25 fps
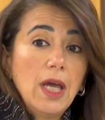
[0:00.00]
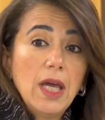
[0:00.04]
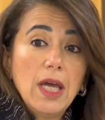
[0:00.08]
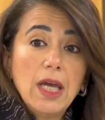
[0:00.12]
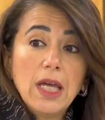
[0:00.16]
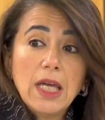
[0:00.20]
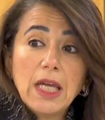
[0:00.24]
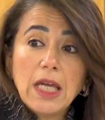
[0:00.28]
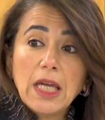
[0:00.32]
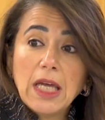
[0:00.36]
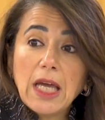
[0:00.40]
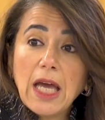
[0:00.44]

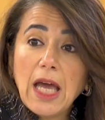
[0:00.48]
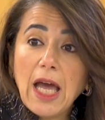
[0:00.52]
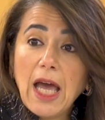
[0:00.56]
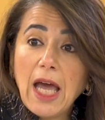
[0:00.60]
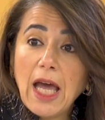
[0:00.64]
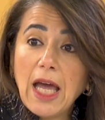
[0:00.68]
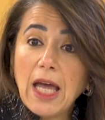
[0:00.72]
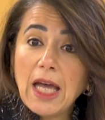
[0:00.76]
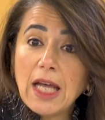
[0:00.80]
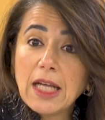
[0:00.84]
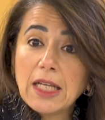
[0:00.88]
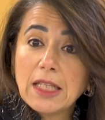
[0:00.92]
uh,
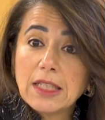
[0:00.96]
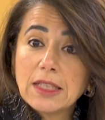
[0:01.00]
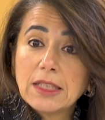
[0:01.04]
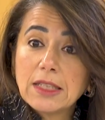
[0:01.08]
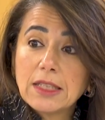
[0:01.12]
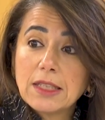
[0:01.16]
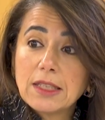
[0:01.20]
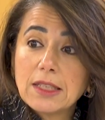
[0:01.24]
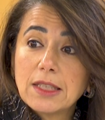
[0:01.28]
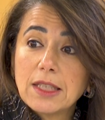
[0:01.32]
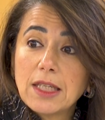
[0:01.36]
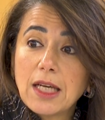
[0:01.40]

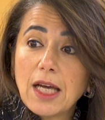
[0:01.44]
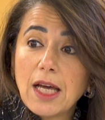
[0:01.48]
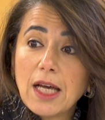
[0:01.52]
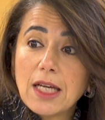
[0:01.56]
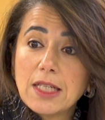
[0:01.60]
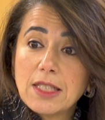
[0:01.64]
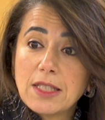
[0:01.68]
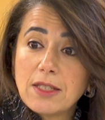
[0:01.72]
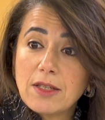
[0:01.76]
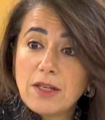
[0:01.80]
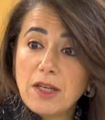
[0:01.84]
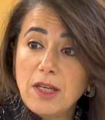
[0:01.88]
and
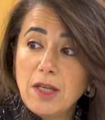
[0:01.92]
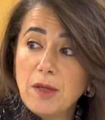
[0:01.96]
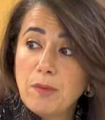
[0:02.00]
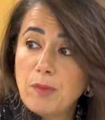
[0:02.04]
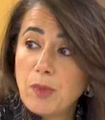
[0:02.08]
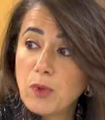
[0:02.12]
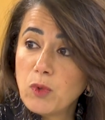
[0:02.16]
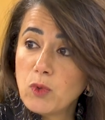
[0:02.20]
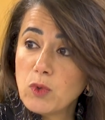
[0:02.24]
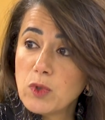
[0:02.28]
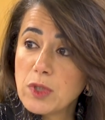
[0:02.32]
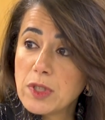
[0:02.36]
has really
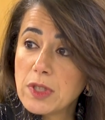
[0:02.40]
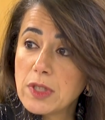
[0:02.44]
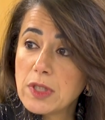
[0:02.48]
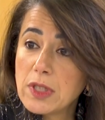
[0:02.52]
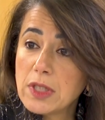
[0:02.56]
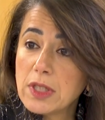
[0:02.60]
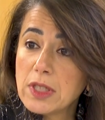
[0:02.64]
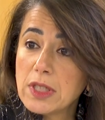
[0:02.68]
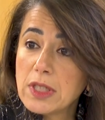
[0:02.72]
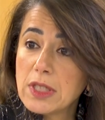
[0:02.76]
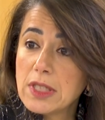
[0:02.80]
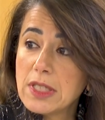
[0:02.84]
posed
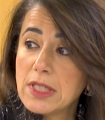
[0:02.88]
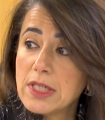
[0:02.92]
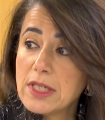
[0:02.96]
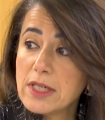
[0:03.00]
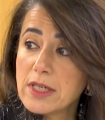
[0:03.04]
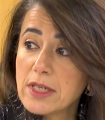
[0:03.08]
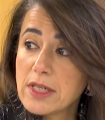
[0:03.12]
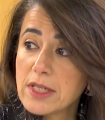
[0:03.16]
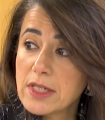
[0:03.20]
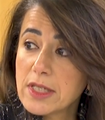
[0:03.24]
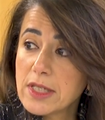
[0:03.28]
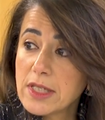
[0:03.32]
uh,
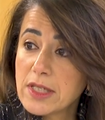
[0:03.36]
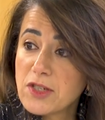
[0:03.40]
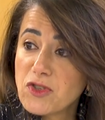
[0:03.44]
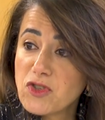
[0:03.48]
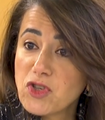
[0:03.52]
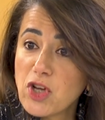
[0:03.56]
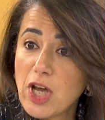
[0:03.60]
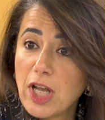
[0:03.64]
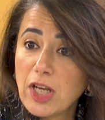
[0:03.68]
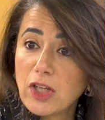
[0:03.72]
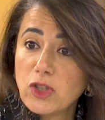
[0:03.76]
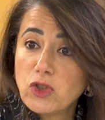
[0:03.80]
serious
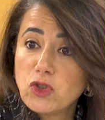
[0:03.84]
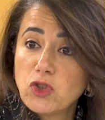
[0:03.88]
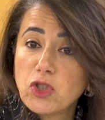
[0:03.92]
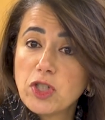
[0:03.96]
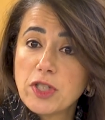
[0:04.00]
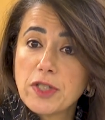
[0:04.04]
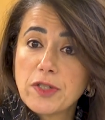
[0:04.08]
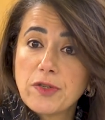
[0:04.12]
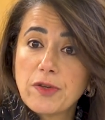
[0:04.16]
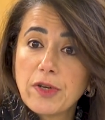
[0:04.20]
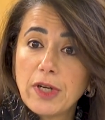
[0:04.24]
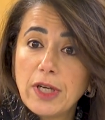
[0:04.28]

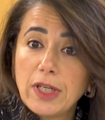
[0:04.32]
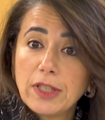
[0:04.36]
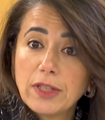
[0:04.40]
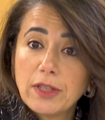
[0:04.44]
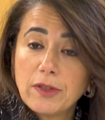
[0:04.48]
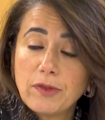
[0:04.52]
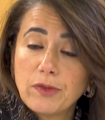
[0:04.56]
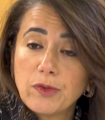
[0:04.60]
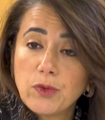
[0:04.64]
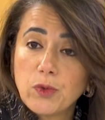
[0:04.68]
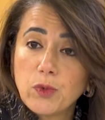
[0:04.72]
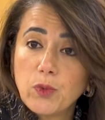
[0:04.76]
challenges
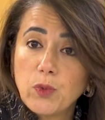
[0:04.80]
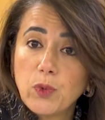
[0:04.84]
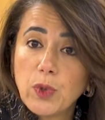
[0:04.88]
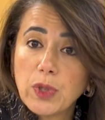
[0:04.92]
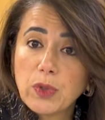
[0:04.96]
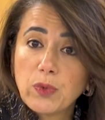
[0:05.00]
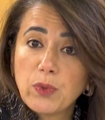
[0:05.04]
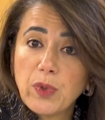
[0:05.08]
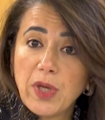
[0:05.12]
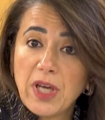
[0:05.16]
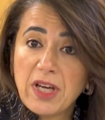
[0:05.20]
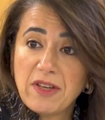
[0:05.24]
relative to
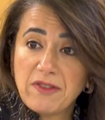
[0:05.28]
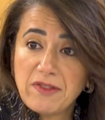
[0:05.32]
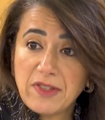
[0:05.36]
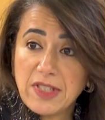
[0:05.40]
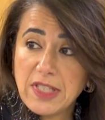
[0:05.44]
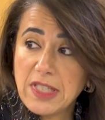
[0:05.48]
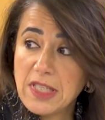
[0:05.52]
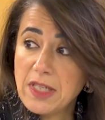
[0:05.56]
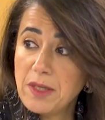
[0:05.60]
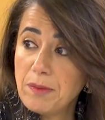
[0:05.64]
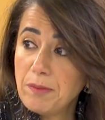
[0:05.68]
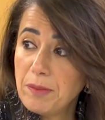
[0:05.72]
what we have
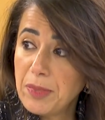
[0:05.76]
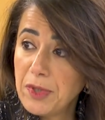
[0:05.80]
seen